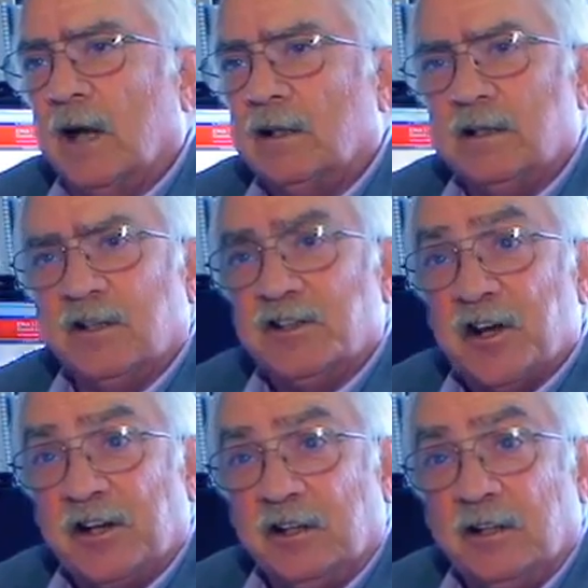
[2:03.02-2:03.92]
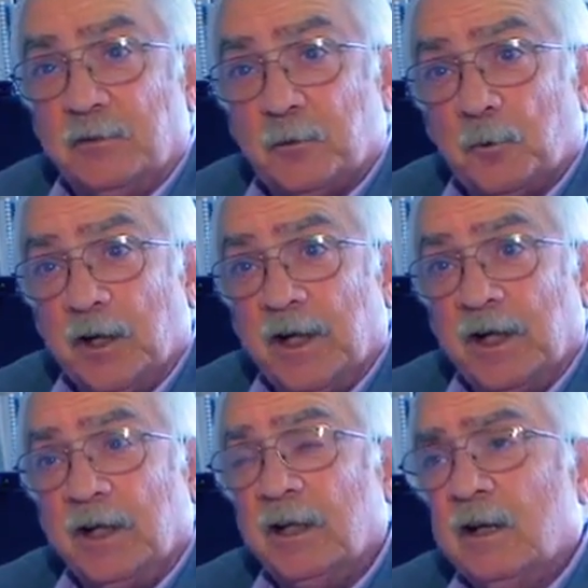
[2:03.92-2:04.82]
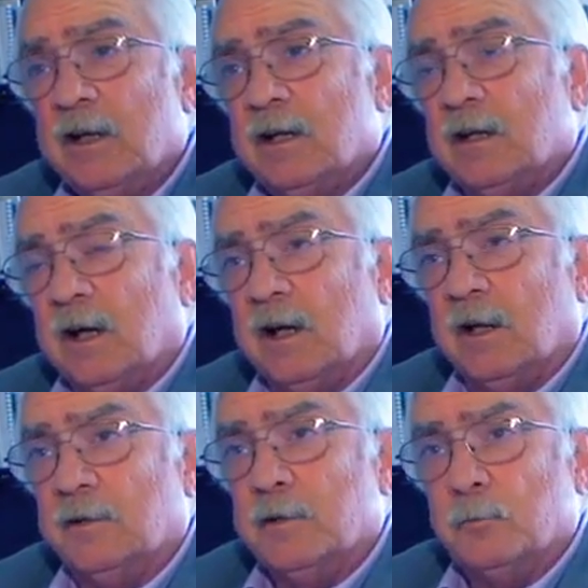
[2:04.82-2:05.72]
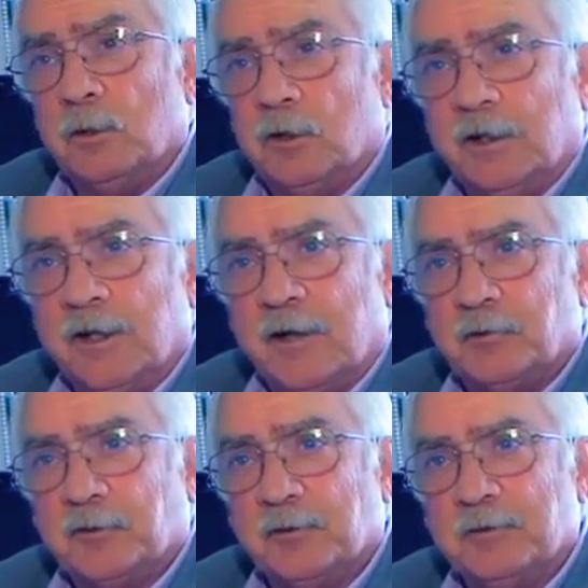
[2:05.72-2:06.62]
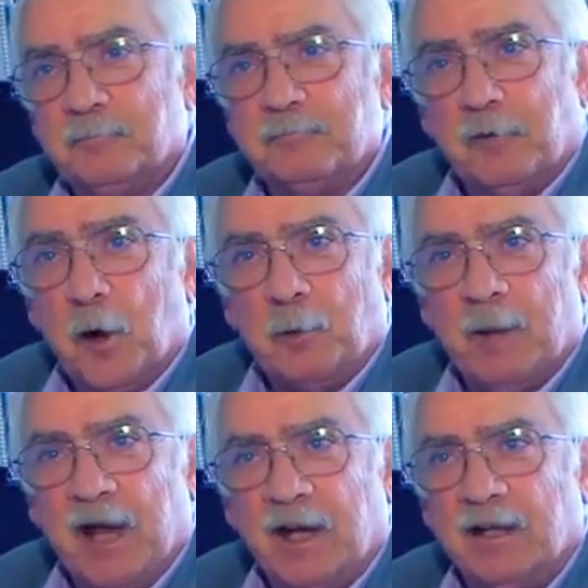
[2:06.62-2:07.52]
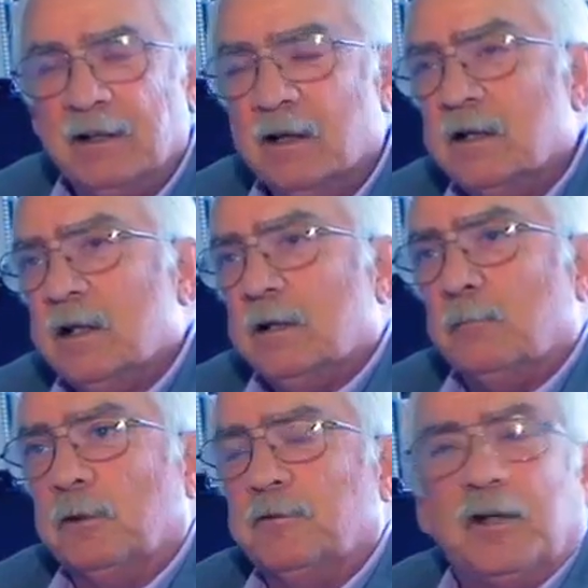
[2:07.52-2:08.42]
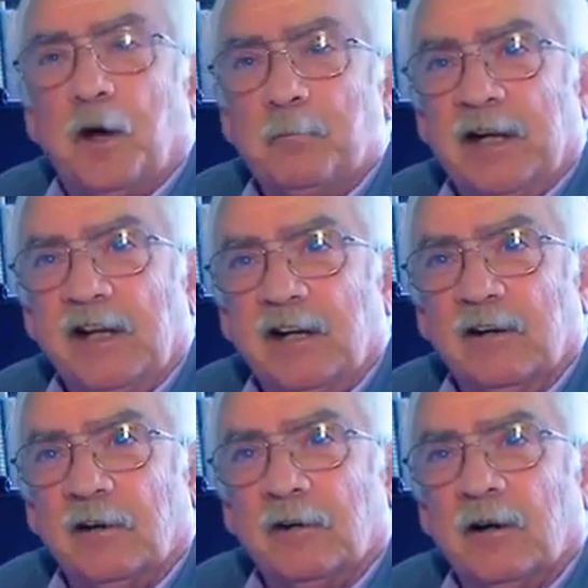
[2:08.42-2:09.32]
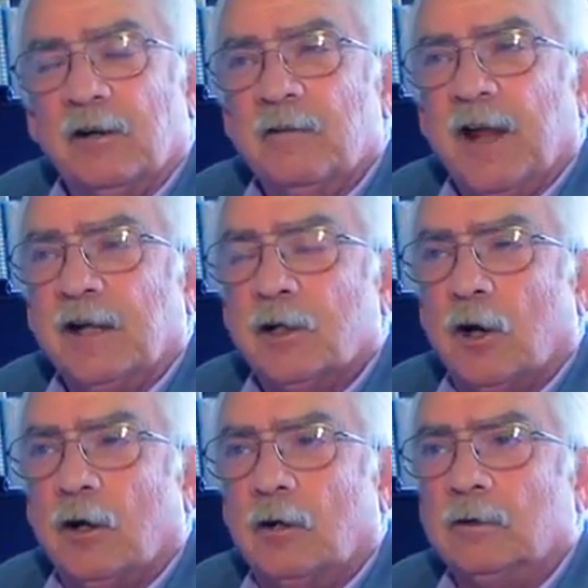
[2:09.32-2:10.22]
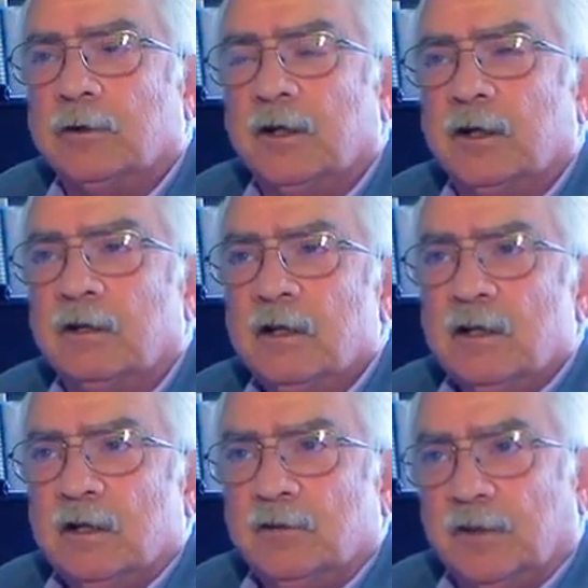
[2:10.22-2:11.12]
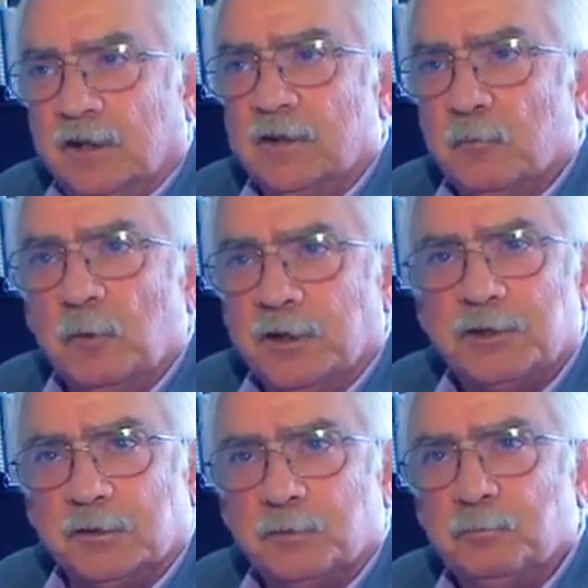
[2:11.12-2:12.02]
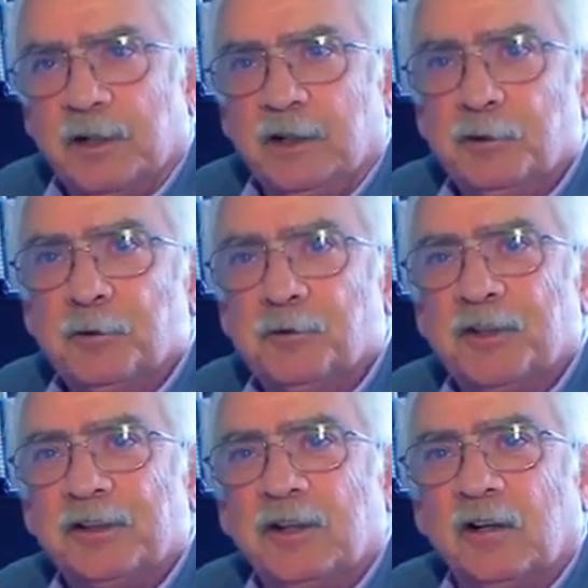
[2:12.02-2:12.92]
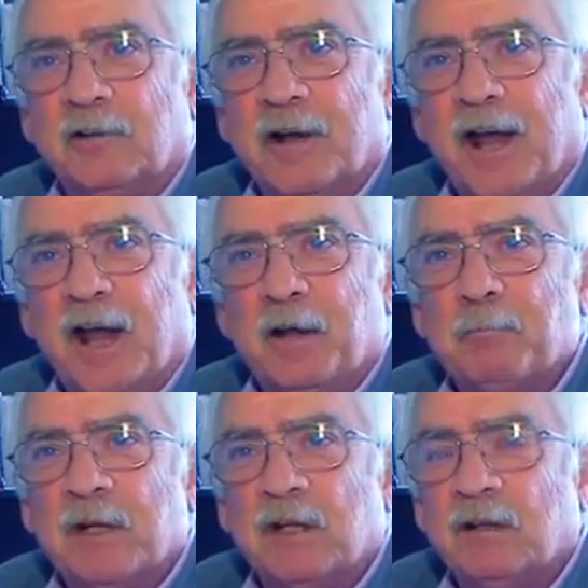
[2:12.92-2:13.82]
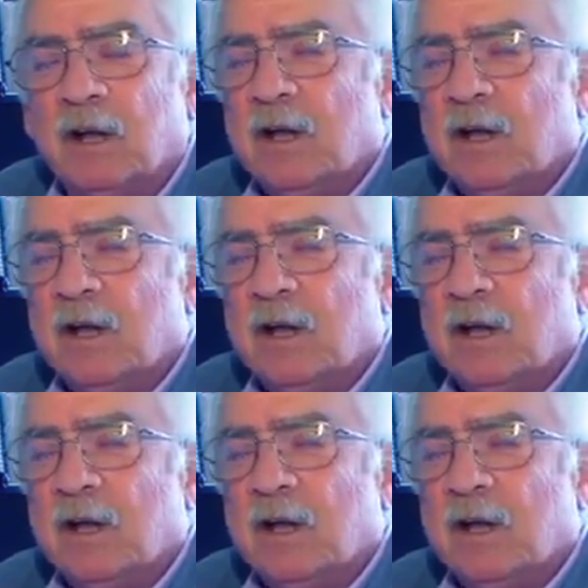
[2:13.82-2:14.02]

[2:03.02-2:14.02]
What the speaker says: 1993, the Willie Nelson Farm Aid was coming here, and they called and said that we shouldn't be using their name, and